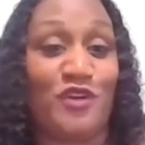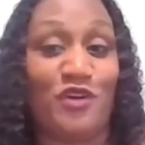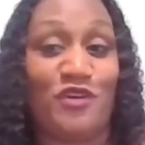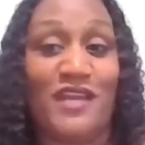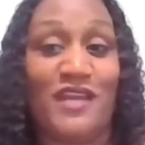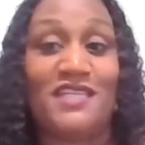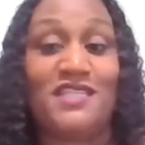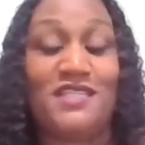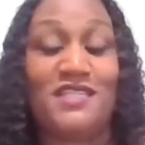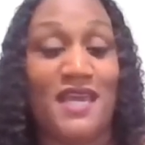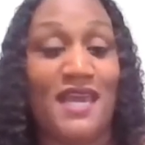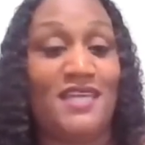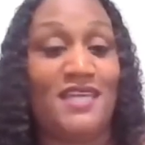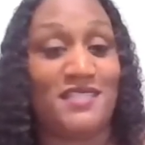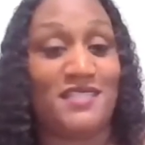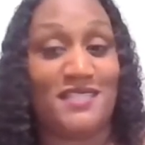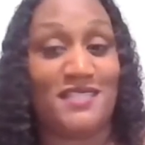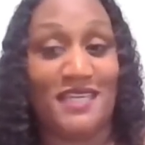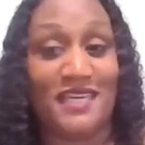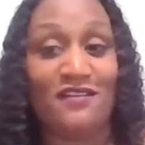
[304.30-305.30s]
girl that she had
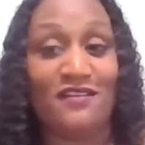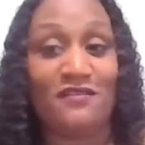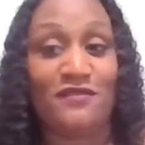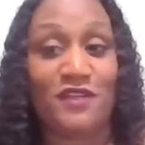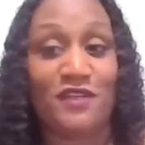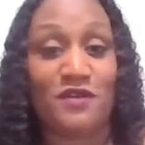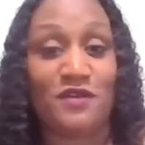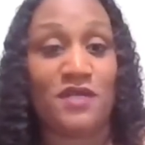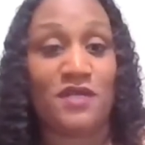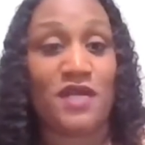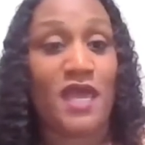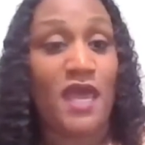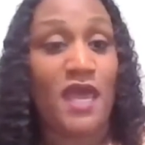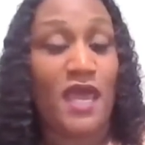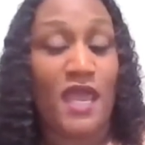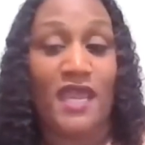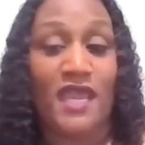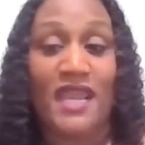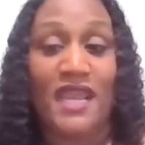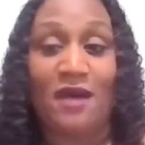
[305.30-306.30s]
just interviewed.
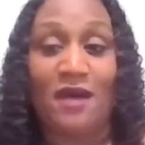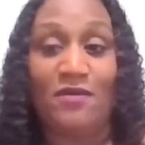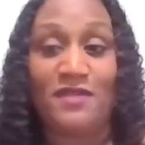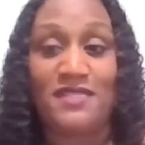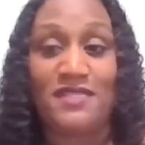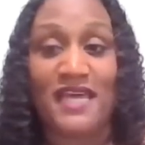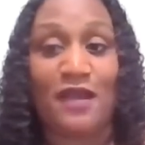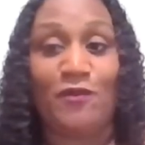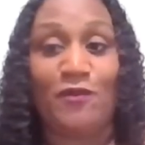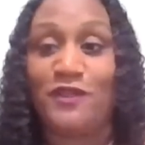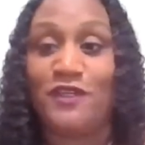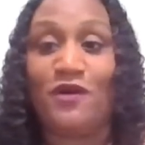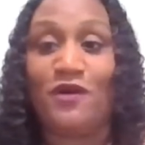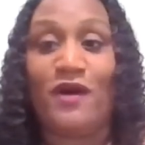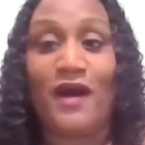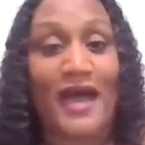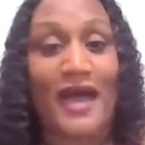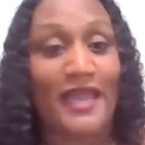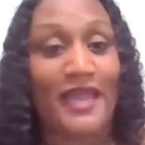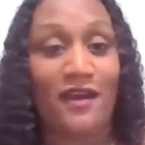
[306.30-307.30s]
And I was like, well, don't
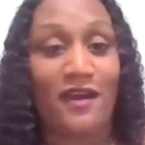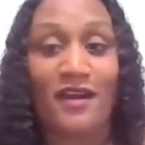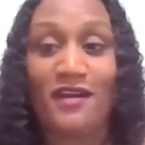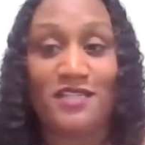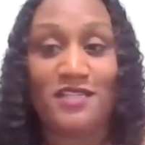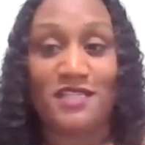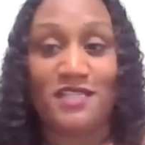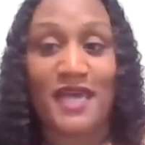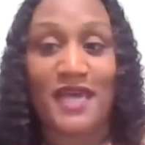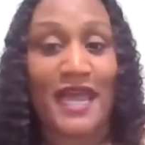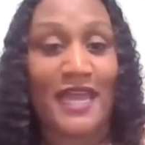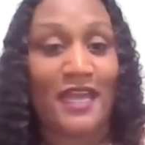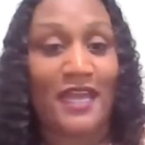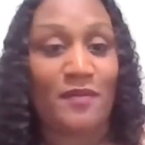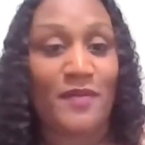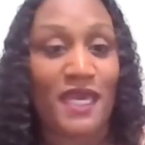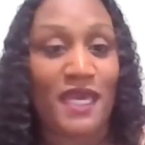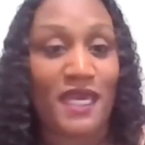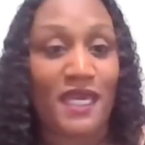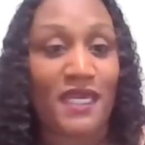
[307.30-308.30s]
hire her, just hire
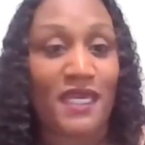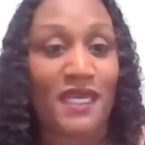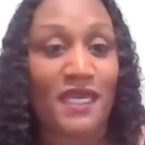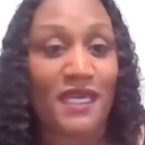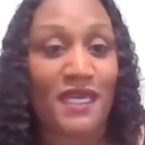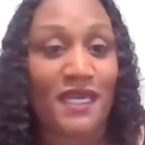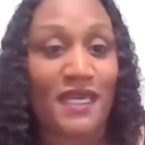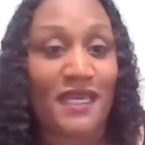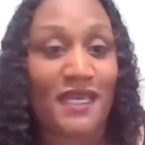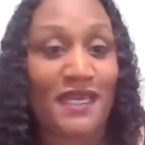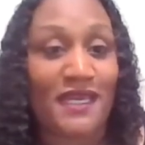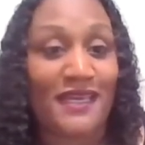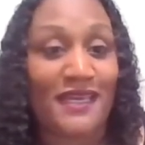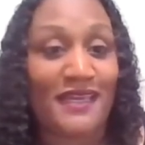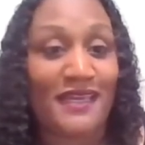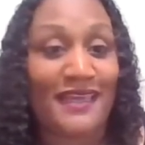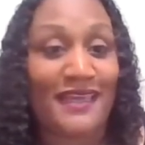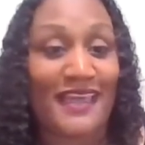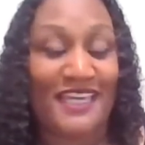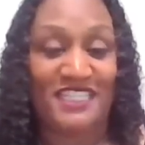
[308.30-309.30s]
me.
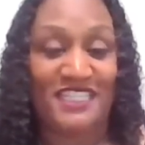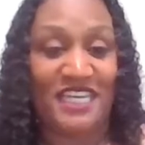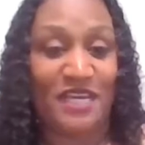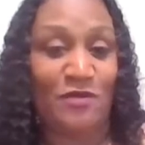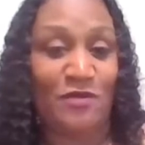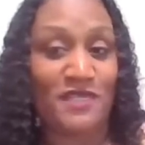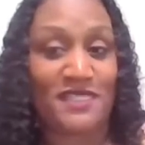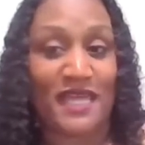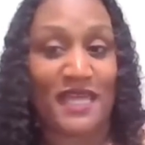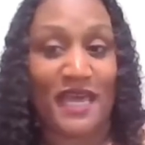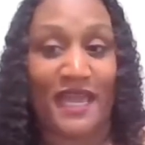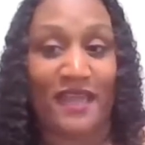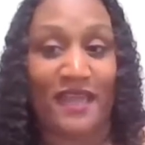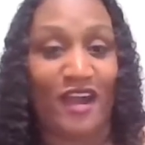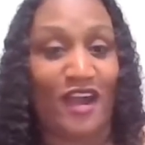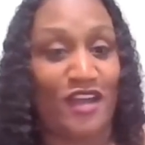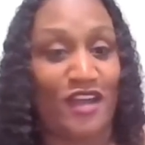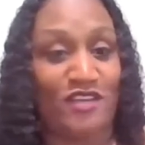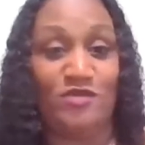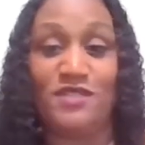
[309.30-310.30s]
And she was like,
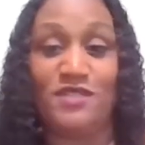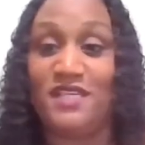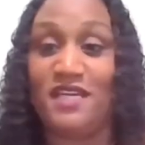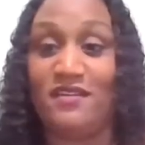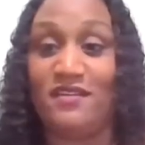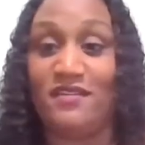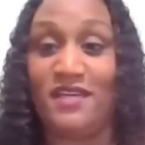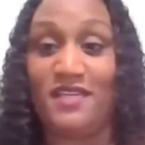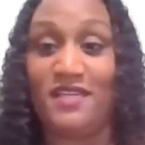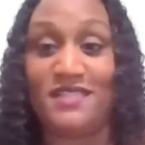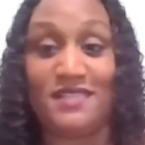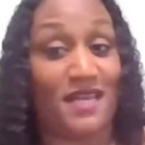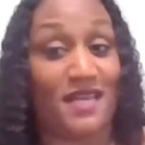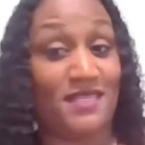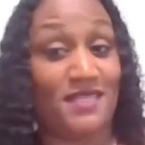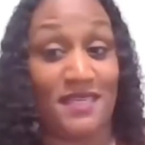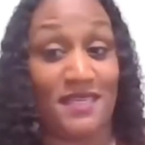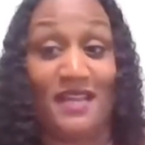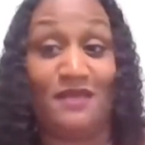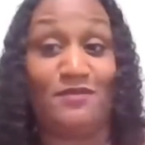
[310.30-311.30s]
are you serious? And I
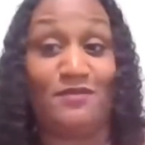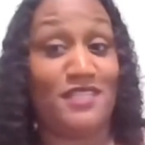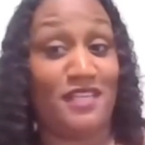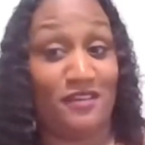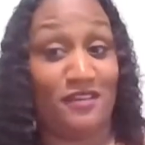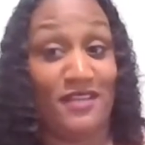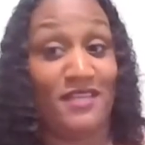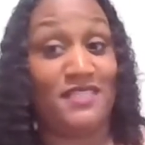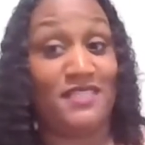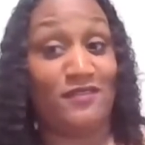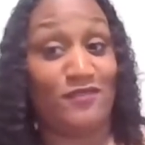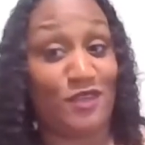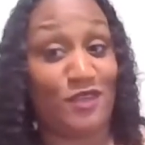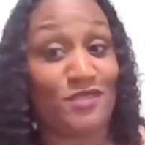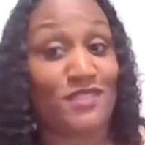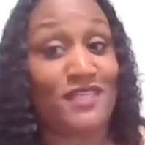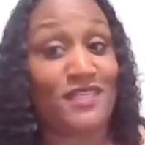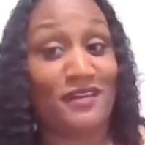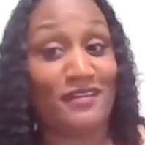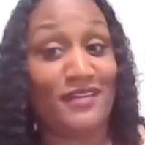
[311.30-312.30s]
said, I'm serious if you're
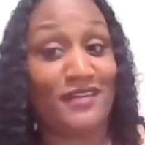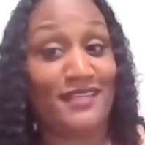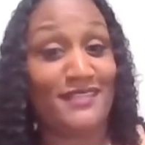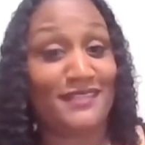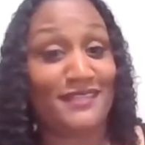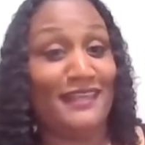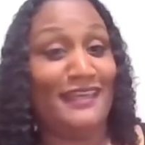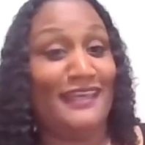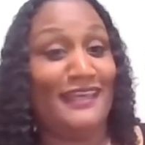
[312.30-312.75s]
serious.